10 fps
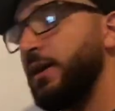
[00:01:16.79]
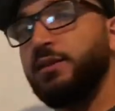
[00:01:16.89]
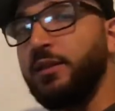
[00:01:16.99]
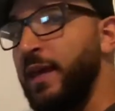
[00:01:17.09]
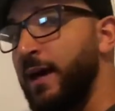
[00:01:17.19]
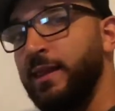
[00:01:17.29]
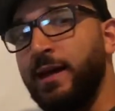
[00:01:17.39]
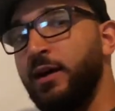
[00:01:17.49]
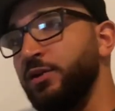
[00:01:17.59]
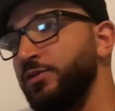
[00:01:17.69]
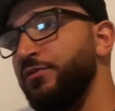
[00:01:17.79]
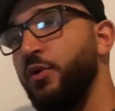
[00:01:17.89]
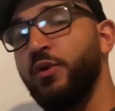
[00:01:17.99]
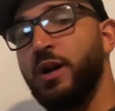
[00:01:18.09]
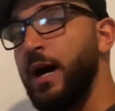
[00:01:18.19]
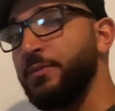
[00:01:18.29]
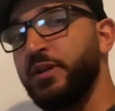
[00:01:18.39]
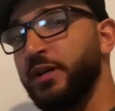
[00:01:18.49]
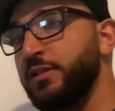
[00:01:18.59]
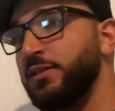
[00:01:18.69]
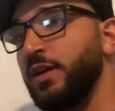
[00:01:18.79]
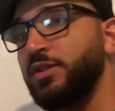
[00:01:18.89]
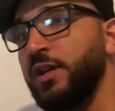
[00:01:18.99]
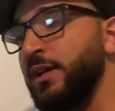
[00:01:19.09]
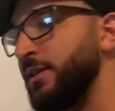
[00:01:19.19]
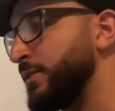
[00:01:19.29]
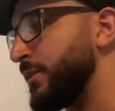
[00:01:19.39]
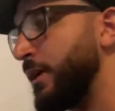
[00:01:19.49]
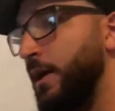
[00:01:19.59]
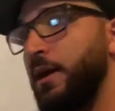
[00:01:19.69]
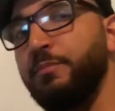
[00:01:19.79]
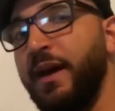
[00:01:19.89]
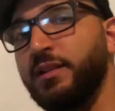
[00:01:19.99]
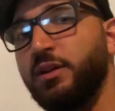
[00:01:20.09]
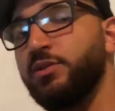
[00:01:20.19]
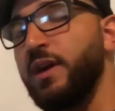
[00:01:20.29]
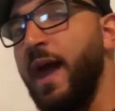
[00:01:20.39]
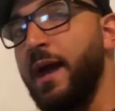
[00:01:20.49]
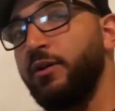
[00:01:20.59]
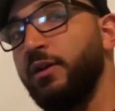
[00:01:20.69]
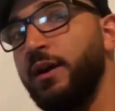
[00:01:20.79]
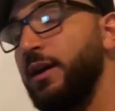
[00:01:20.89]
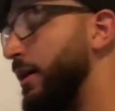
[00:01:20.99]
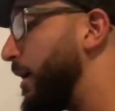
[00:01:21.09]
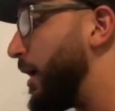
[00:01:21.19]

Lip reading: So that allows foreign objects such as bacteria to aggregate